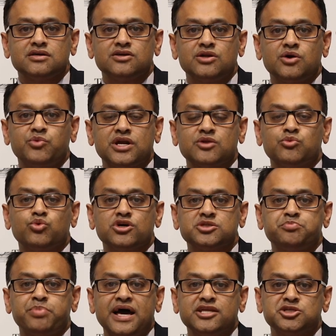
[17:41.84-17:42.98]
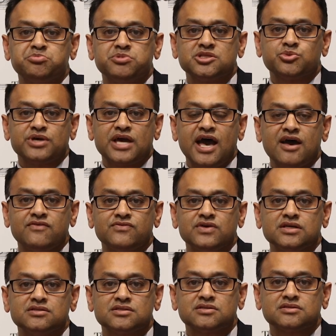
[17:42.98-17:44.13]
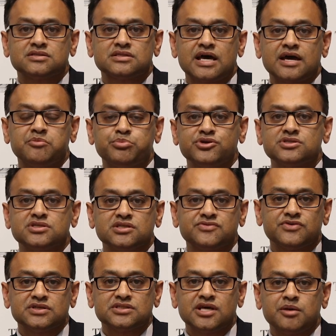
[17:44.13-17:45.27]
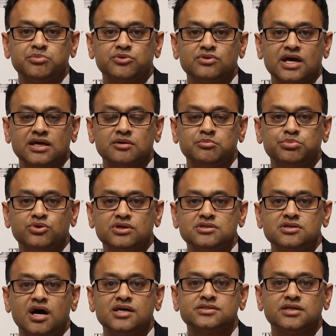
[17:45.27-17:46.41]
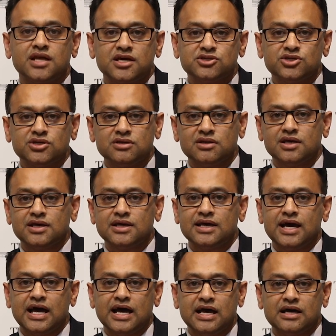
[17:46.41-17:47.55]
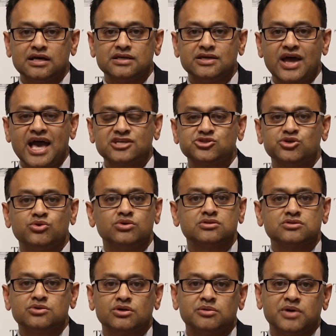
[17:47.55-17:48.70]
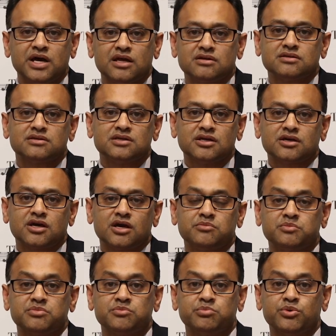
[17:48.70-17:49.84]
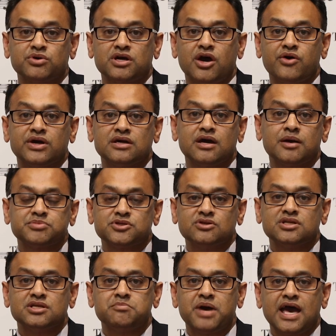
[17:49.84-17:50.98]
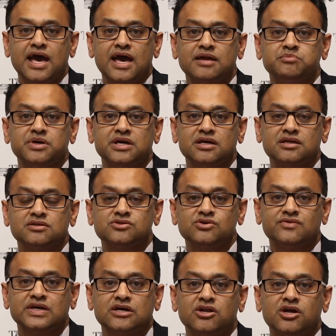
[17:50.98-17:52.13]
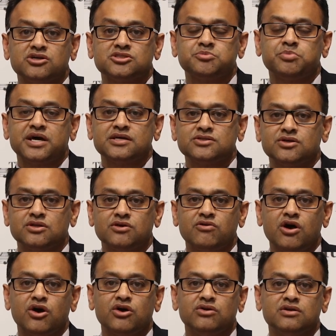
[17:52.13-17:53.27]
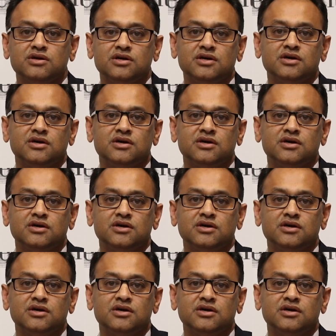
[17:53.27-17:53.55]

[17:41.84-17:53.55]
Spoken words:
one of the worst punishments we have is, say, prisoners, for example, they get put into isolation. Astronauts talk about, going absolutely mad, being in sort of enclosed space on their own